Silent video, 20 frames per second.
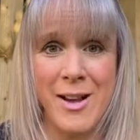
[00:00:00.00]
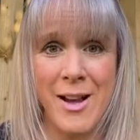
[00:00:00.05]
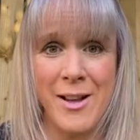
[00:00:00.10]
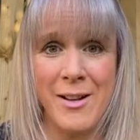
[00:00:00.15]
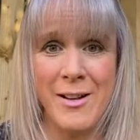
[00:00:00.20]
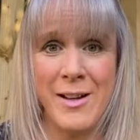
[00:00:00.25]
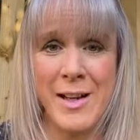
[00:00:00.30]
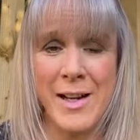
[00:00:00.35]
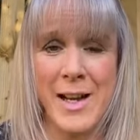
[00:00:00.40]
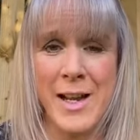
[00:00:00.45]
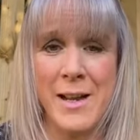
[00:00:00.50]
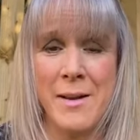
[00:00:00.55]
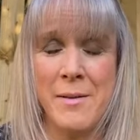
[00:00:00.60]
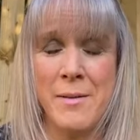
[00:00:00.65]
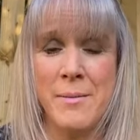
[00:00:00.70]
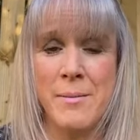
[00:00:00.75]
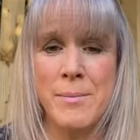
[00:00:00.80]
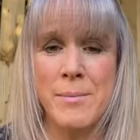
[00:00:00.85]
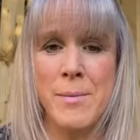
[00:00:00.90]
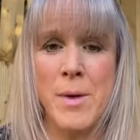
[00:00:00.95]

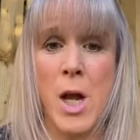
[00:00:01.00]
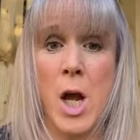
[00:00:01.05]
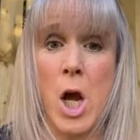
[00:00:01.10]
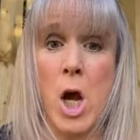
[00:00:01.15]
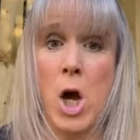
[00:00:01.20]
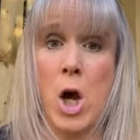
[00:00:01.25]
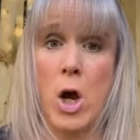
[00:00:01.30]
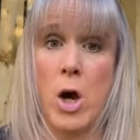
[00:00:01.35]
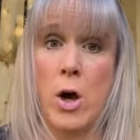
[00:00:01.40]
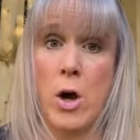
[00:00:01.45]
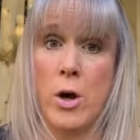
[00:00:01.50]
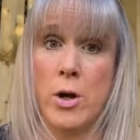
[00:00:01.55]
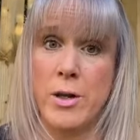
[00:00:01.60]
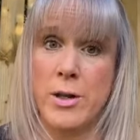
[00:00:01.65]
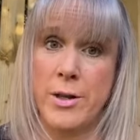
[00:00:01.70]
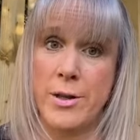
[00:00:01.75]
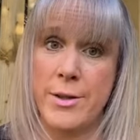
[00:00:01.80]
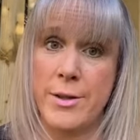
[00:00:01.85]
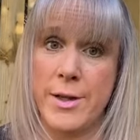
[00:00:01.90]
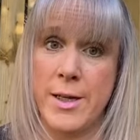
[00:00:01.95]
hungry.
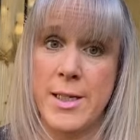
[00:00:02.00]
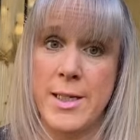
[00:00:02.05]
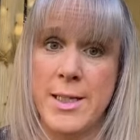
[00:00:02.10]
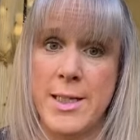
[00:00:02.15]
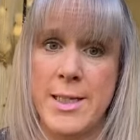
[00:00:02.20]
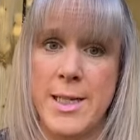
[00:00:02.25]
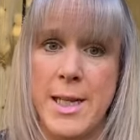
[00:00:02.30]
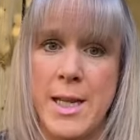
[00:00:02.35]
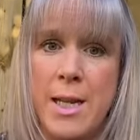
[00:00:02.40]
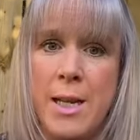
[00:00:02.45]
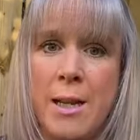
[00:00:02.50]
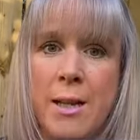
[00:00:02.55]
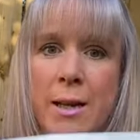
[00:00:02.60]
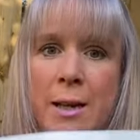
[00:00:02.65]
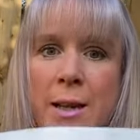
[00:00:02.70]
On Thursday,